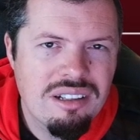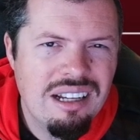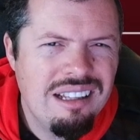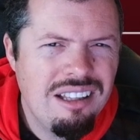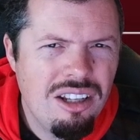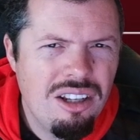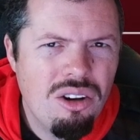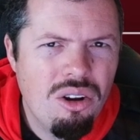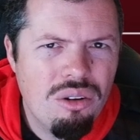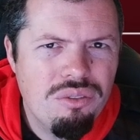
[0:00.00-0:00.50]
and
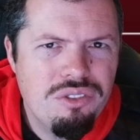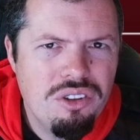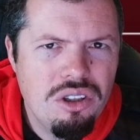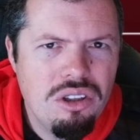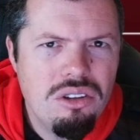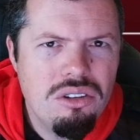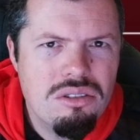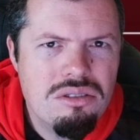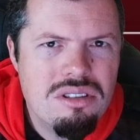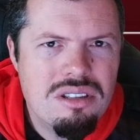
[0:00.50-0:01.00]
then after you
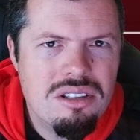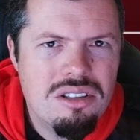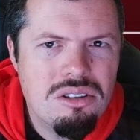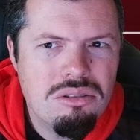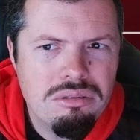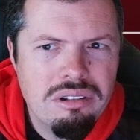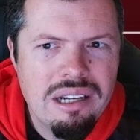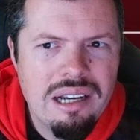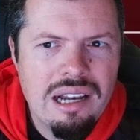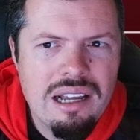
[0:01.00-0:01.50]
use it you
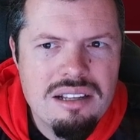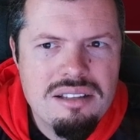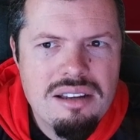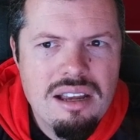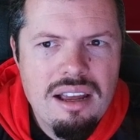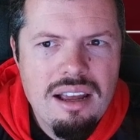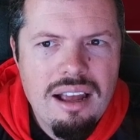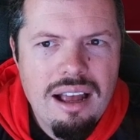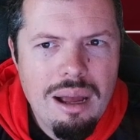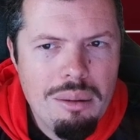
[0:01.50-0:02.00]
realize
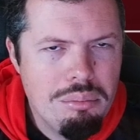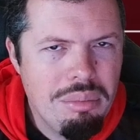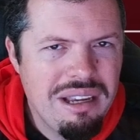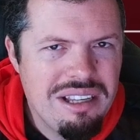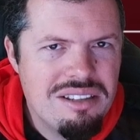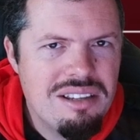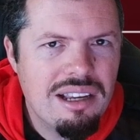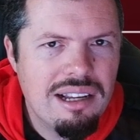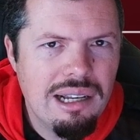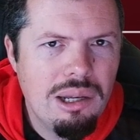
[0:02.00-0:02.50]
I'm
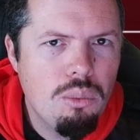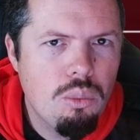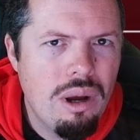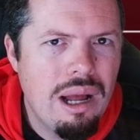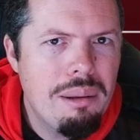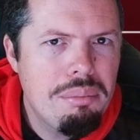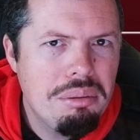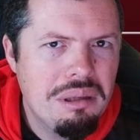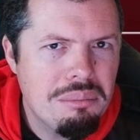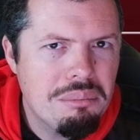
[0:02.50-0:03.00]
basically
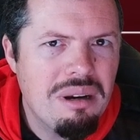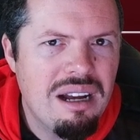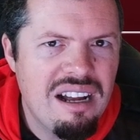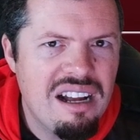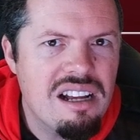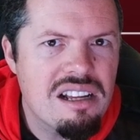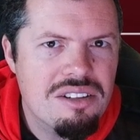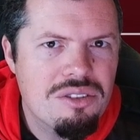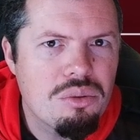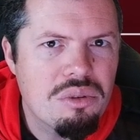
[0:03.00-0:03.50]
wiping my
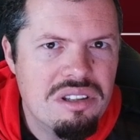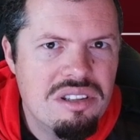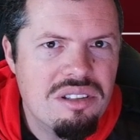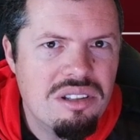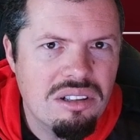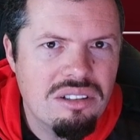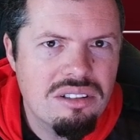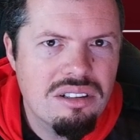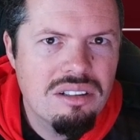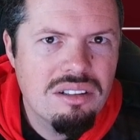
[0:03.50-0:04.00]
eyes with
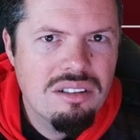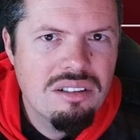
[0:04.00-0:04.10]
silk.